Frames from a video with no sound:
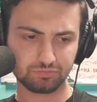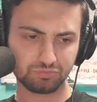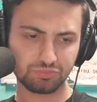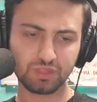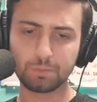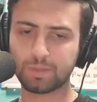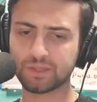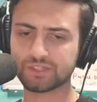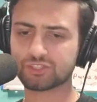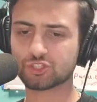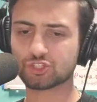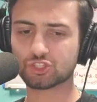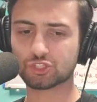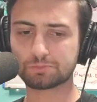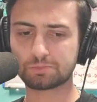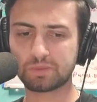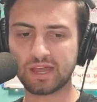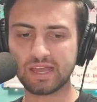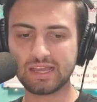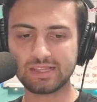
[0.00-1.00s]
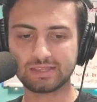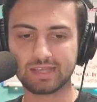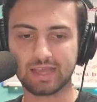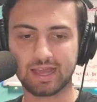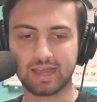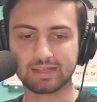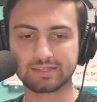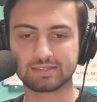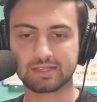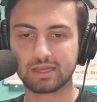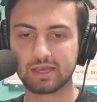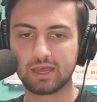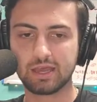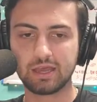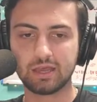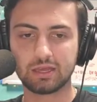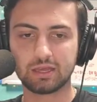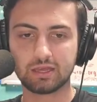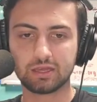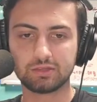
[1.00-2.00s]
But despite that,
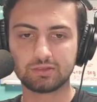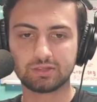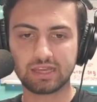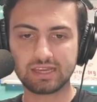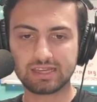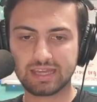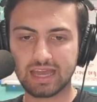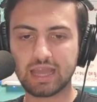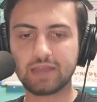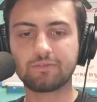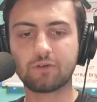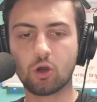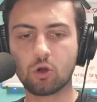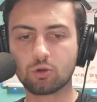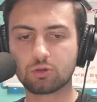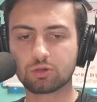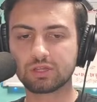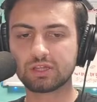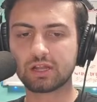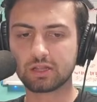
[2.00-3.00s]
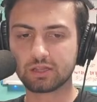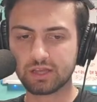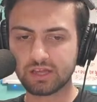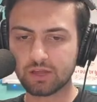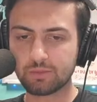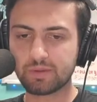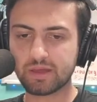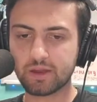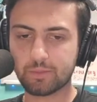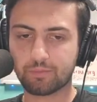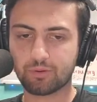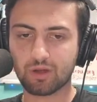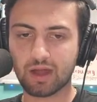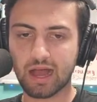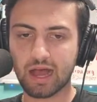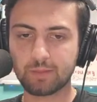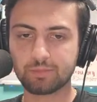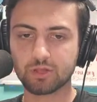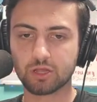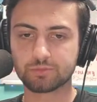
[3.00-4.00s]
they gave Oakland a little bit of
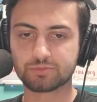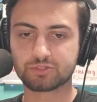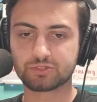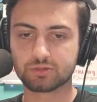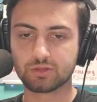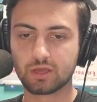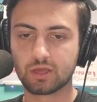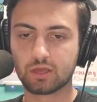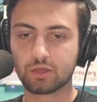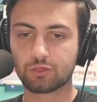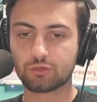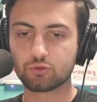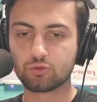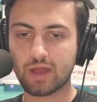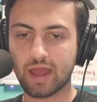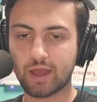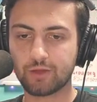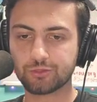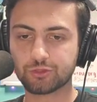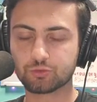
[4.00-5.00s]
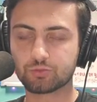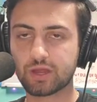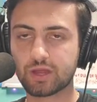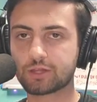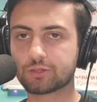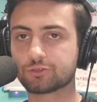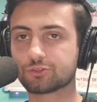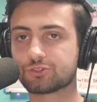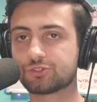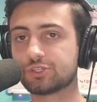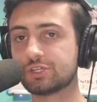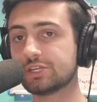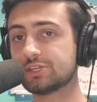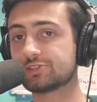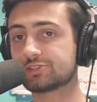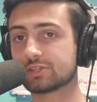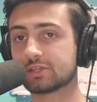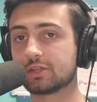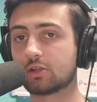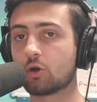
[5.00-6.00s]
problems throughout the regular
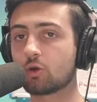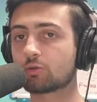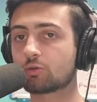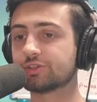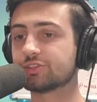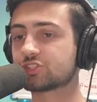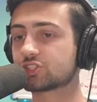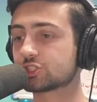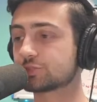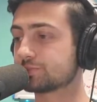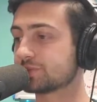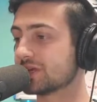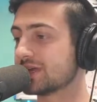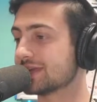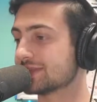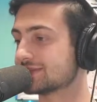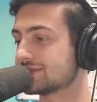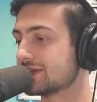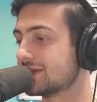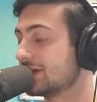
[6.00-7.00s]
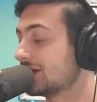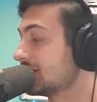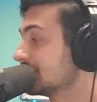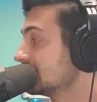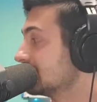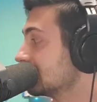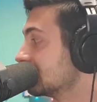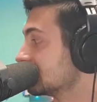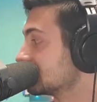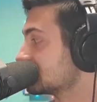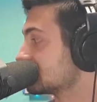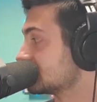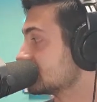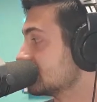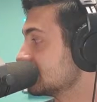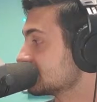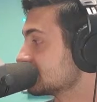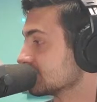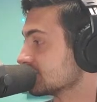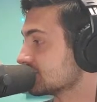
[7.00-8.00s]
season. Oakland split the
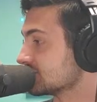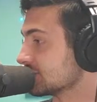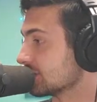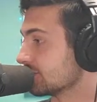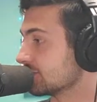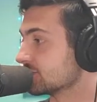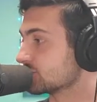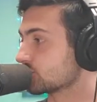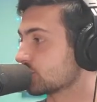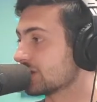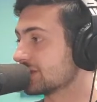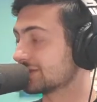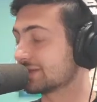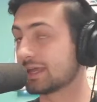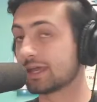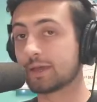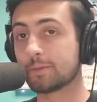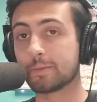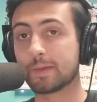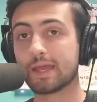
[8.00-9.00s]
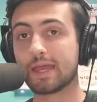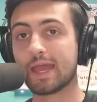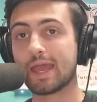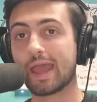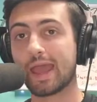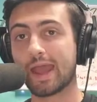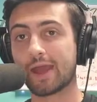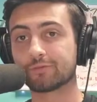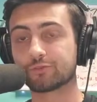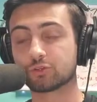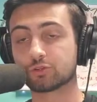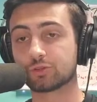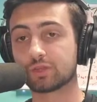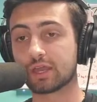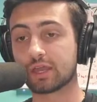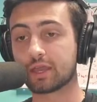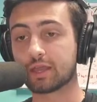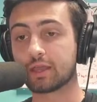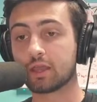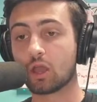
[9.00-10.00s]
season series with them after
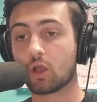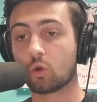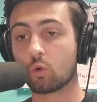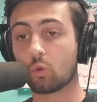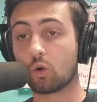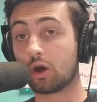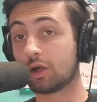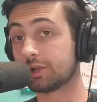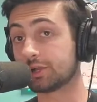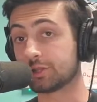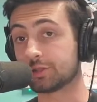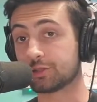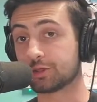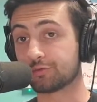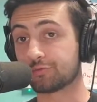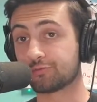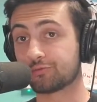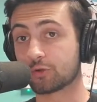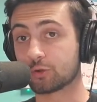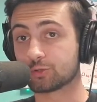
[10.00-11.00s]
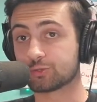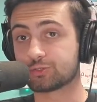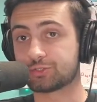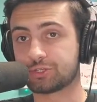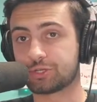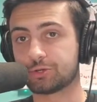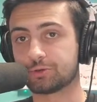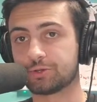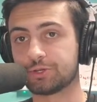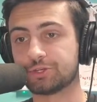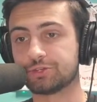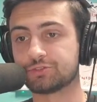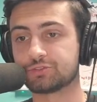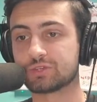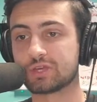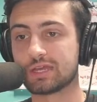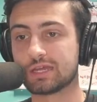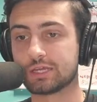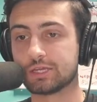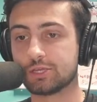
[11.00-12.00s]
they won the first series
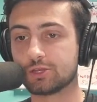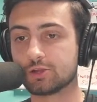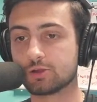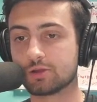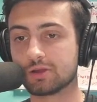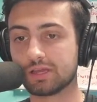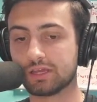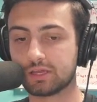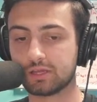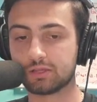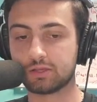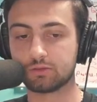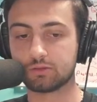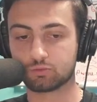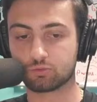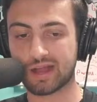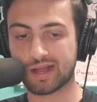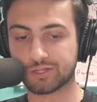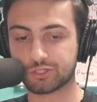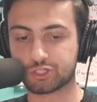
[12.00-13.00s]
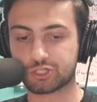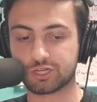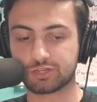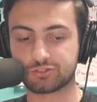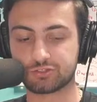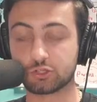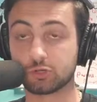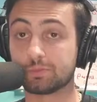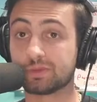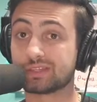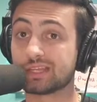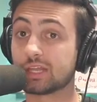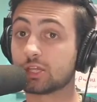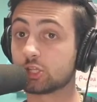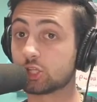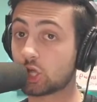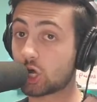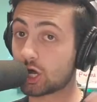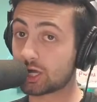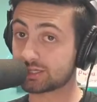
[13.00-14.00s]
here in Rochester, but
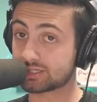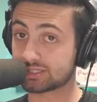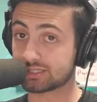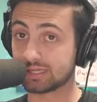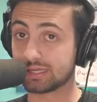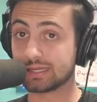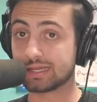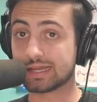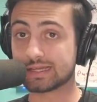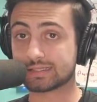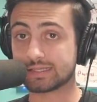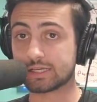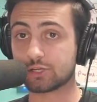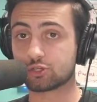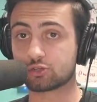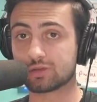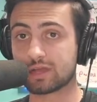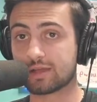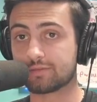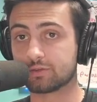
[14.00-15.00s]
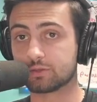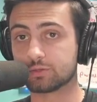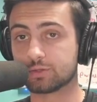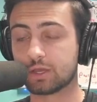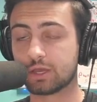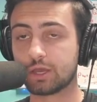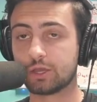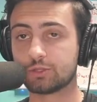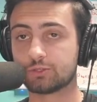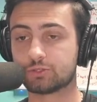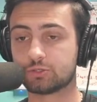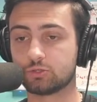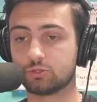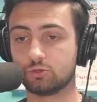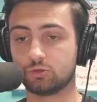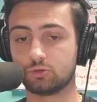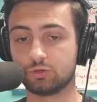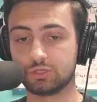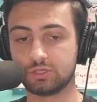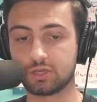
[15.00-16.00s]
then lost it as they traveled
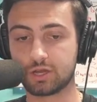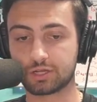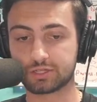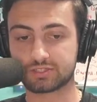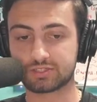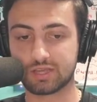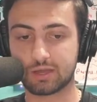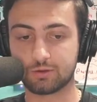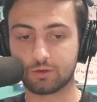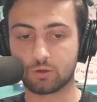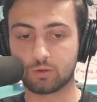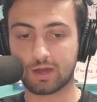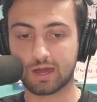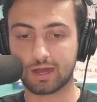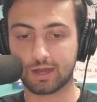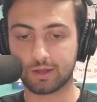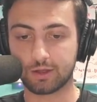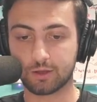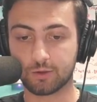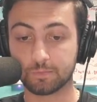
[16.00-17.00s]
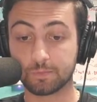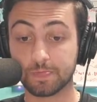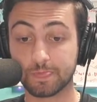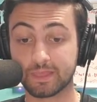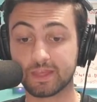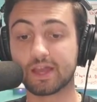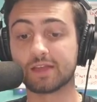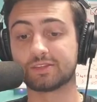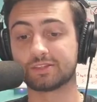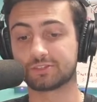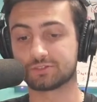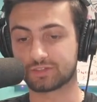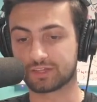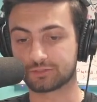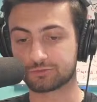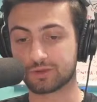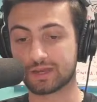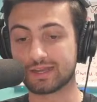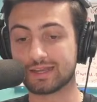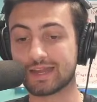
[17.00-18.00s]
to Youngstown, Ohio. Yeah,
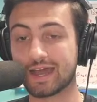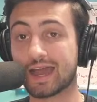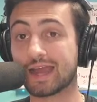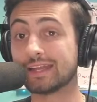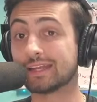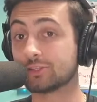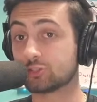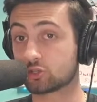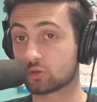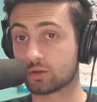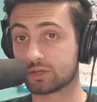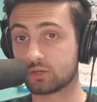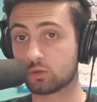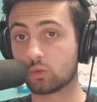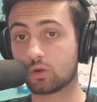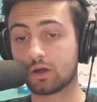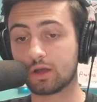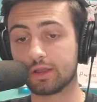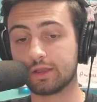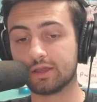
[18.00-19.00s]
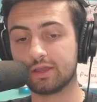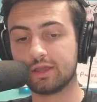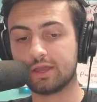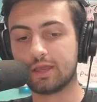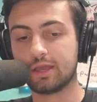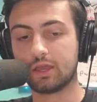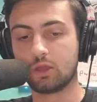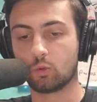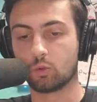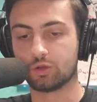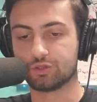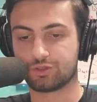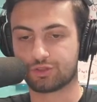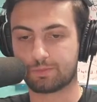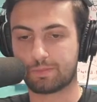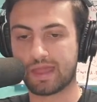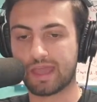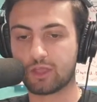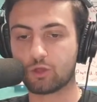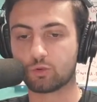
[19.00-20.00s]
that's right. 9-21 was the
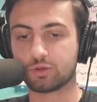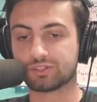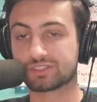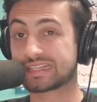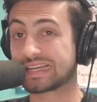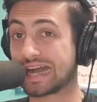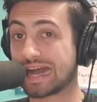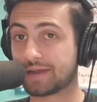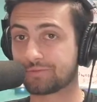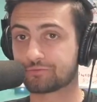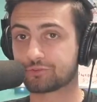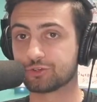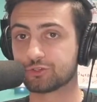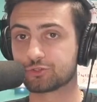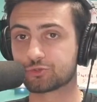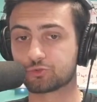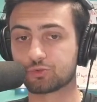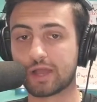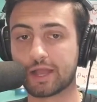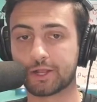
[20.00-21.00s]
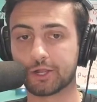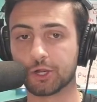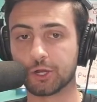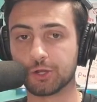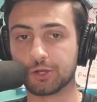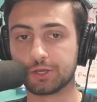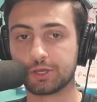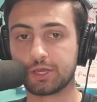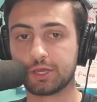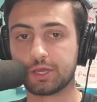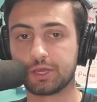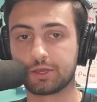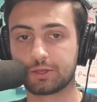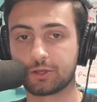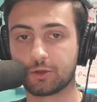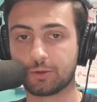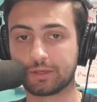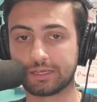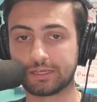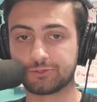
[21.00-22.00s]
Penguins' conference record
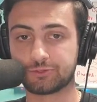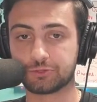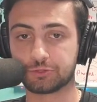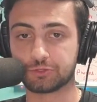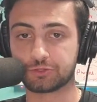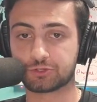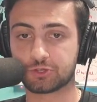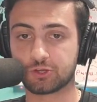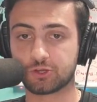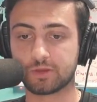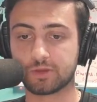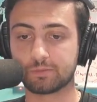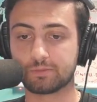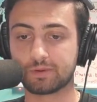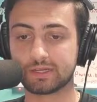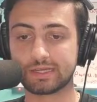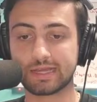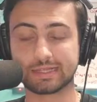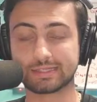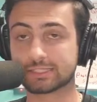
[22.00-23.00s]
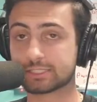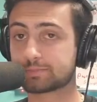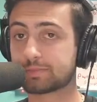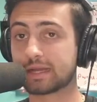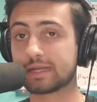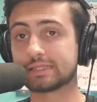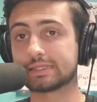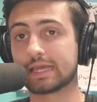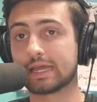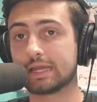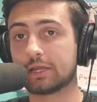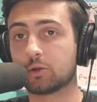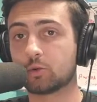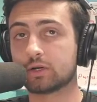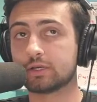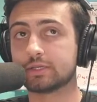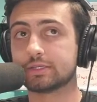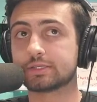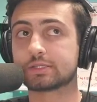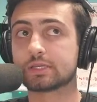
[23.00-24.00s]
going into the tournament. But yeah, despite that, it
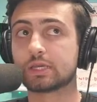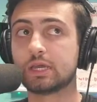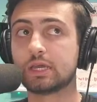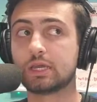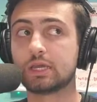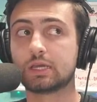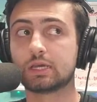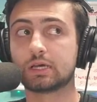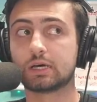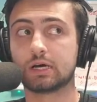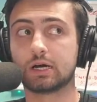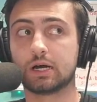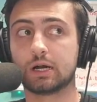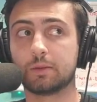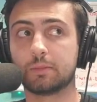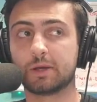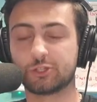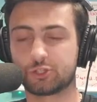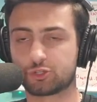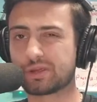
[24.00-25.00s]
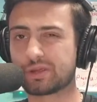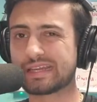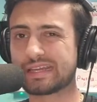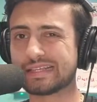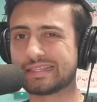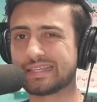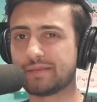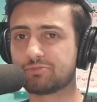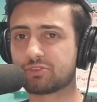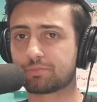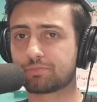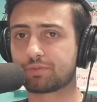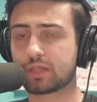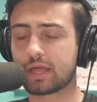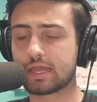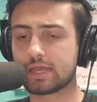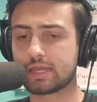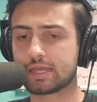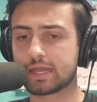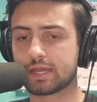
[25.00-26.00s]
was a tricky team to
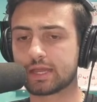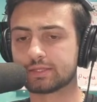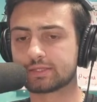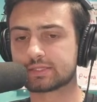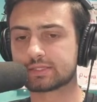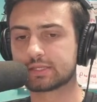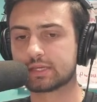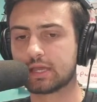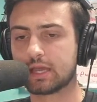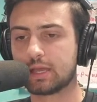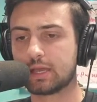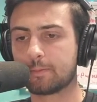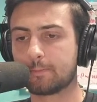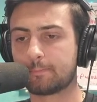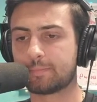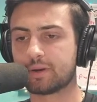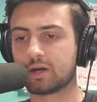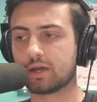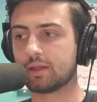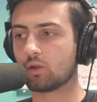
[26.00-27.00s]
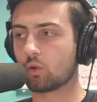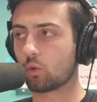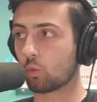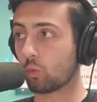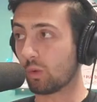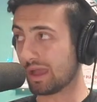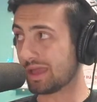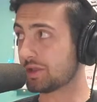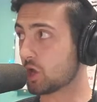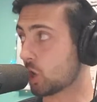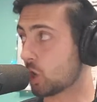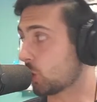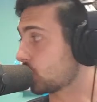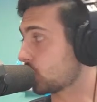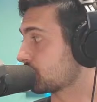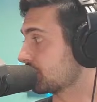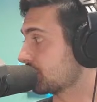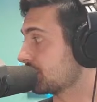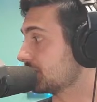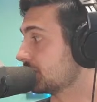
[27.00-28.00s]
play against. But when
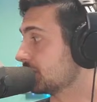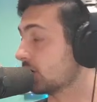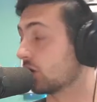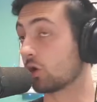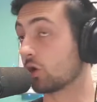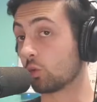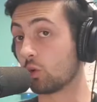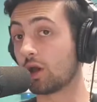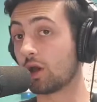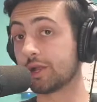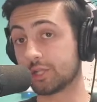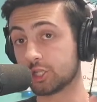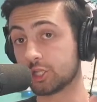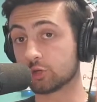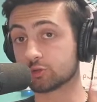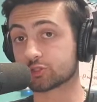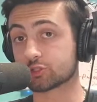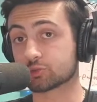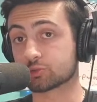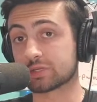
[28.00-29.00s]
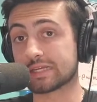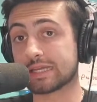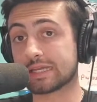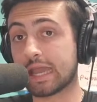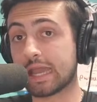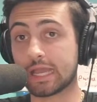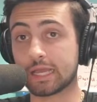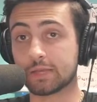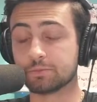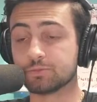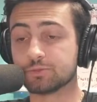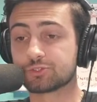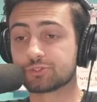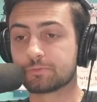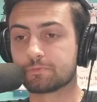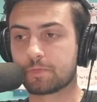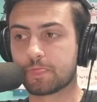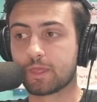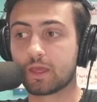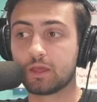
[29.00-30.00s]
Oakland won those 3
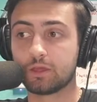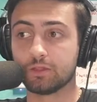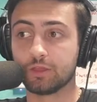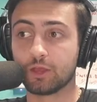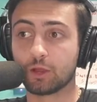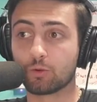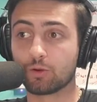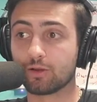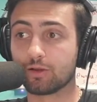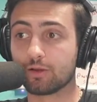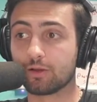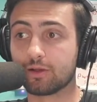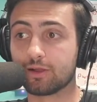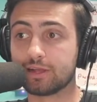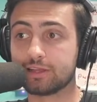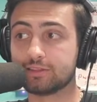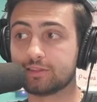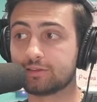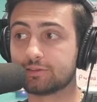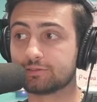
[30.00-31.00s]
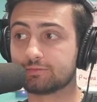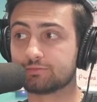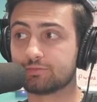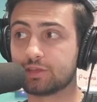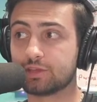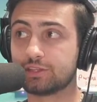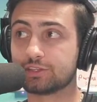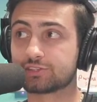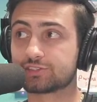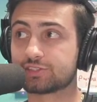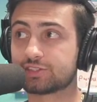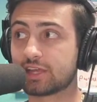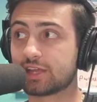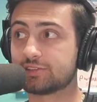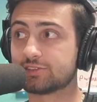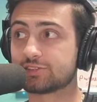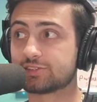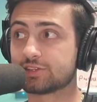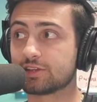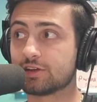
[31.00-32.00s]
games, they were in the
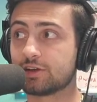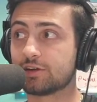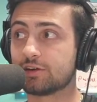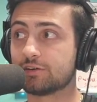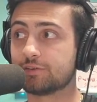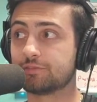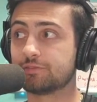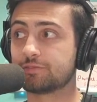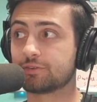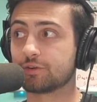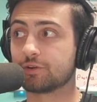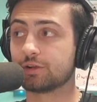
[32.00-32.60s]
sense of, or